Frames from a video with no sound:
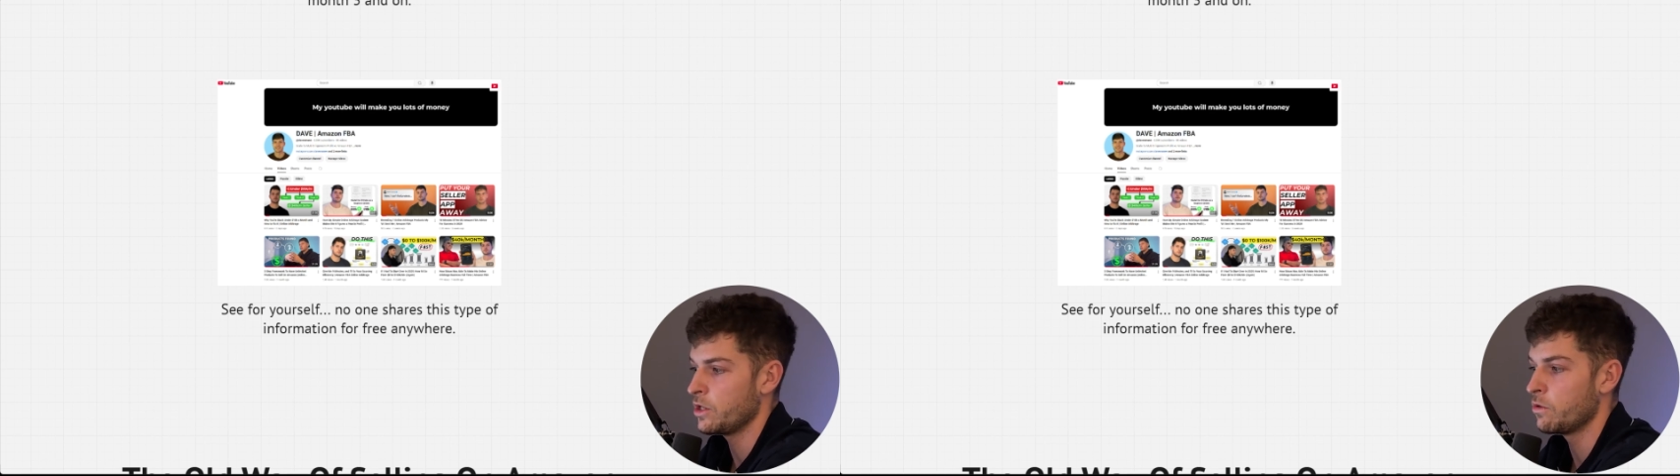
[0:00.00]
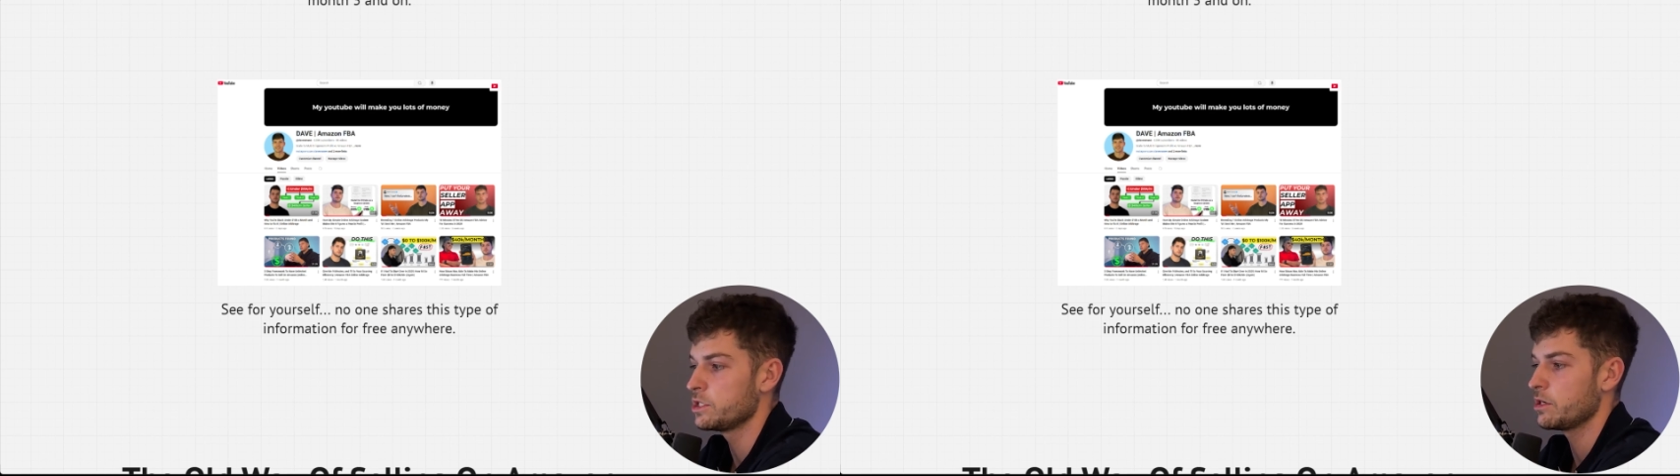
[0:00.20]

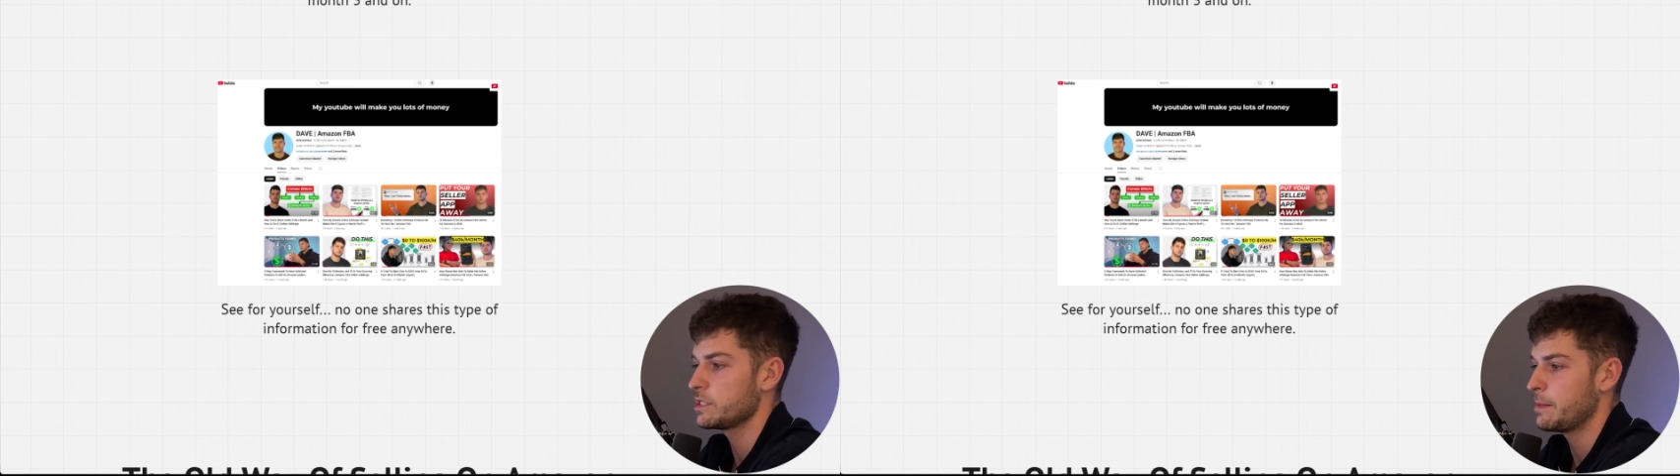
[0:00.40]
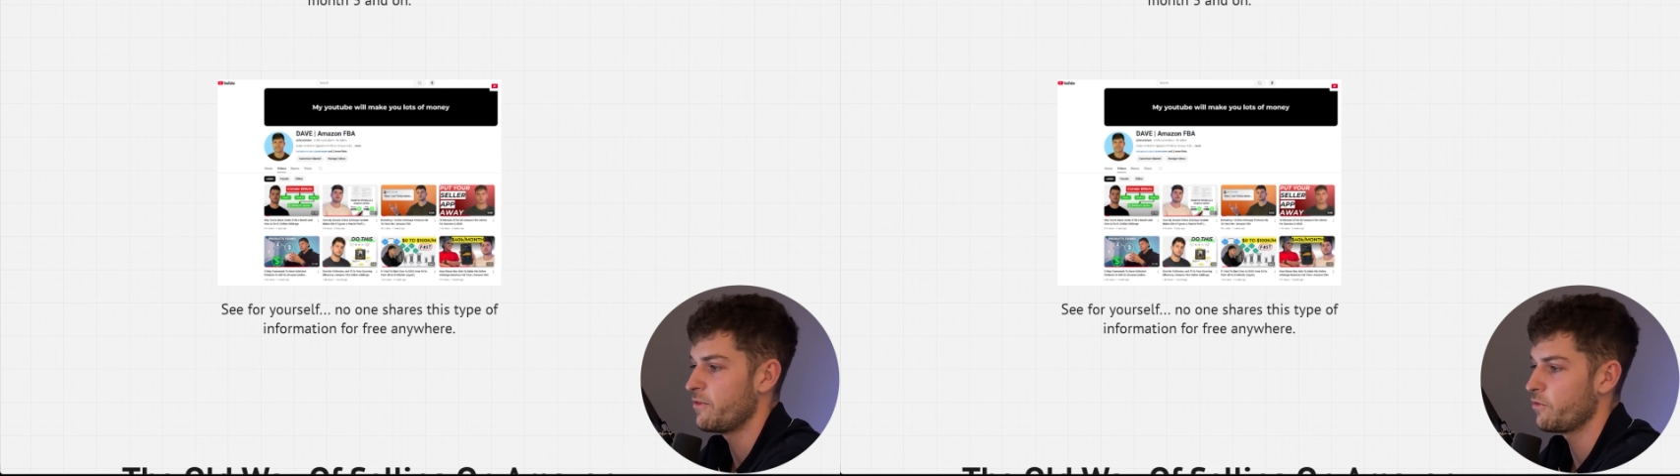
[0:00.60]
No one shares
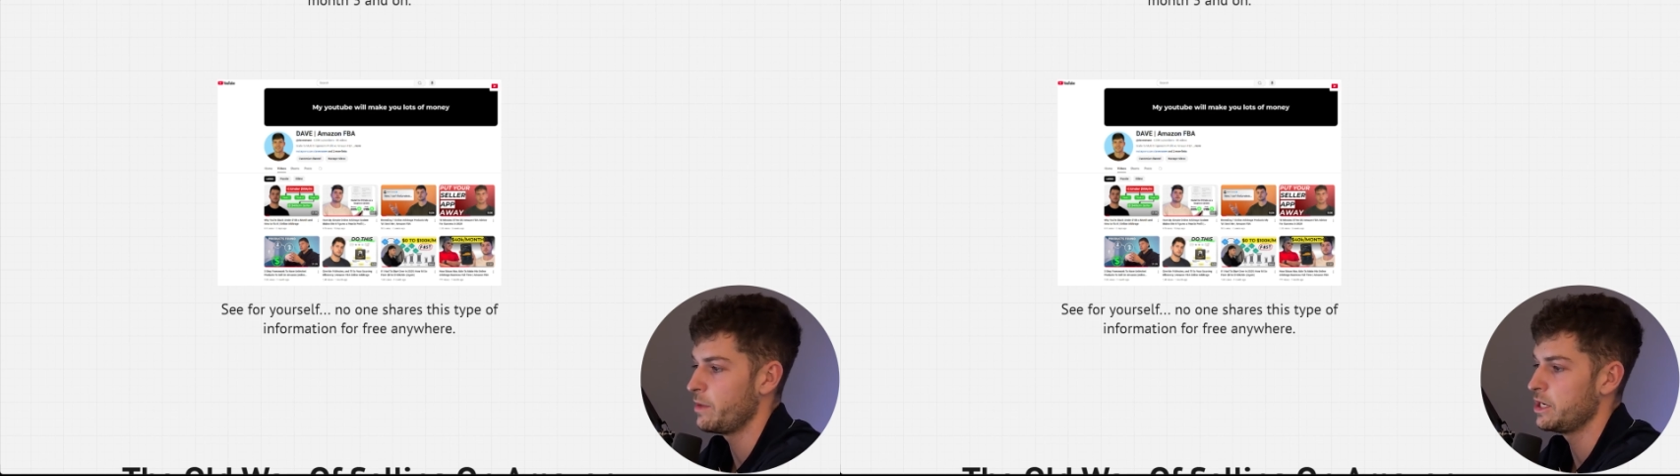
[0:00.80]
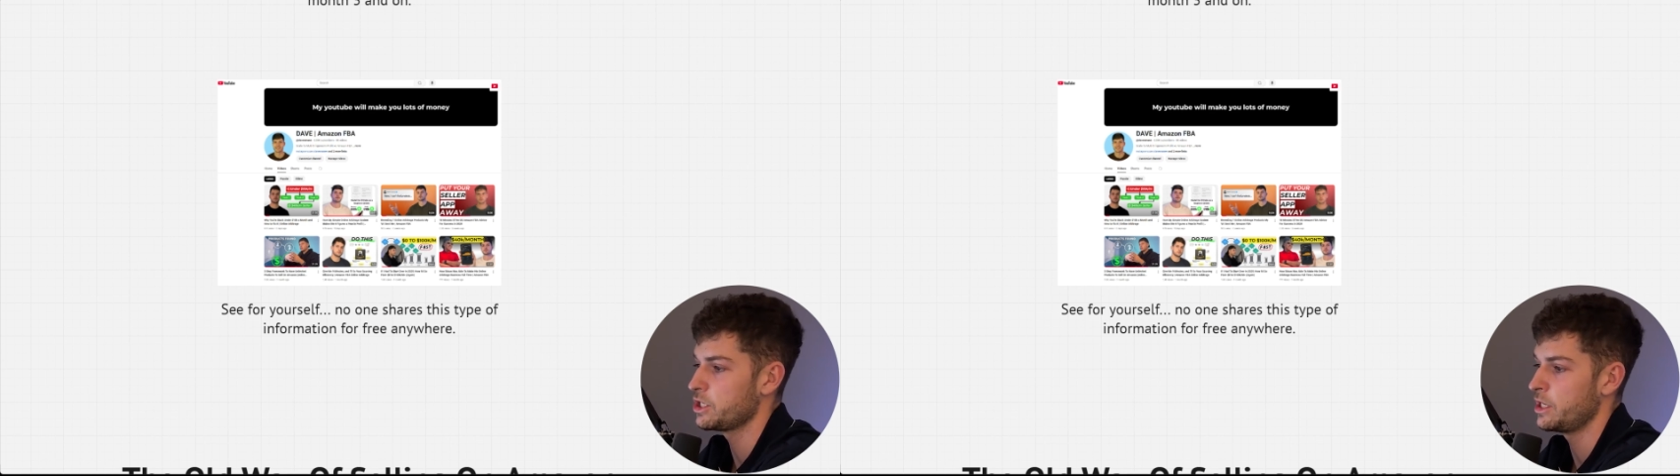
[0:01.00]
this type of
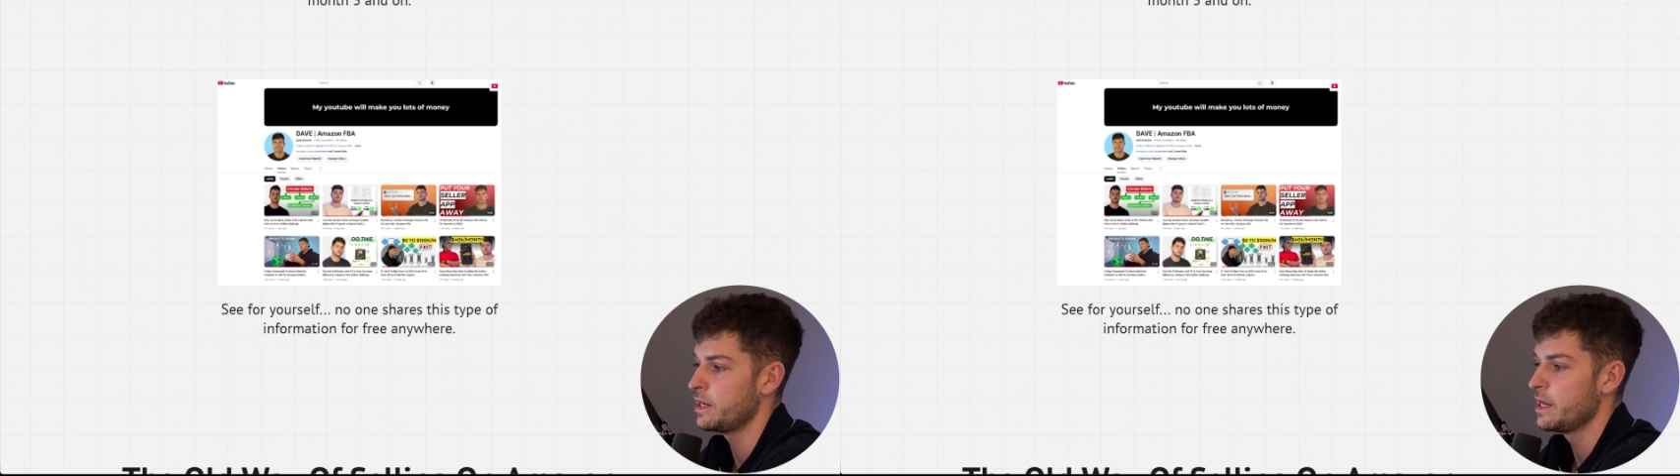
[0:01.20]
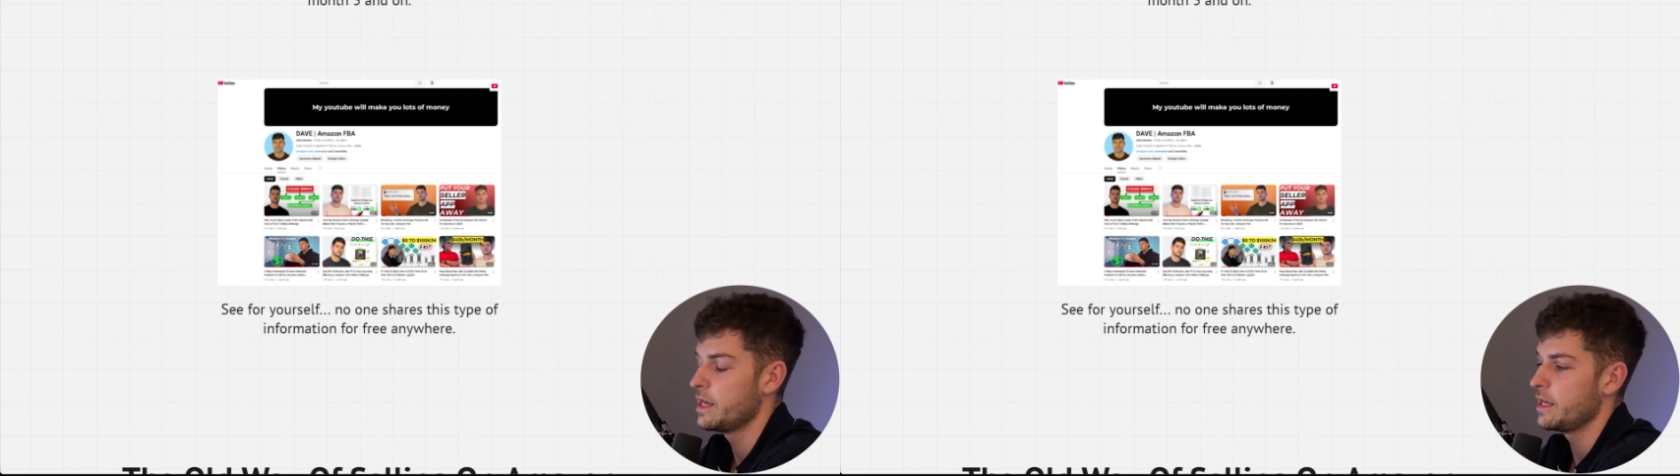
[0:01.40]
information.